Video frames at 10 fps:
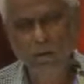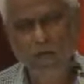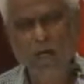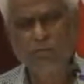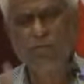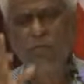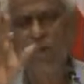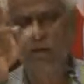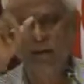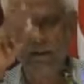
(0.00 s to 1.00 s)
Carrefour
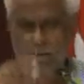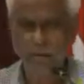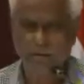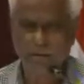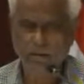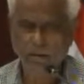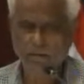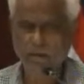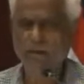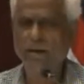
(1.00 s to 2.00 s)
Javanese,
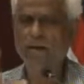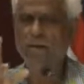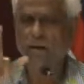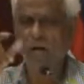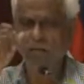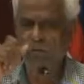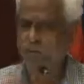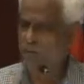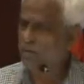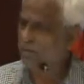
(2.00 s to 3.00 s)
Javanese
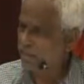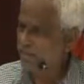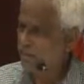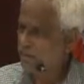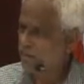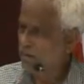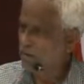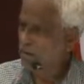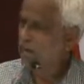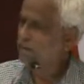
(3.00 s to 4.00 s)
Carrefour, he said
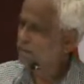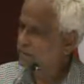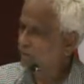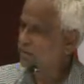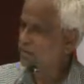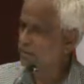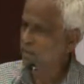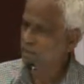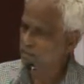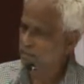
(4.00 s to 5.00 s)
that the Southeast
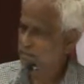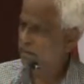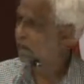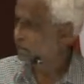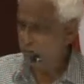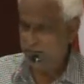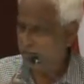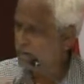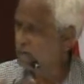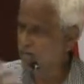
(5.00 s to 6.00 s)
Asians, and
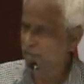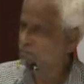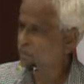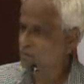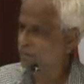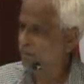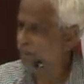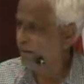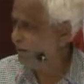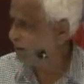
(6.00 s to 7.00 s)
that is the same thing for
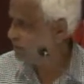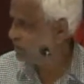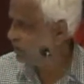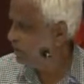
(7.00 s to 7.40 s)
Indians,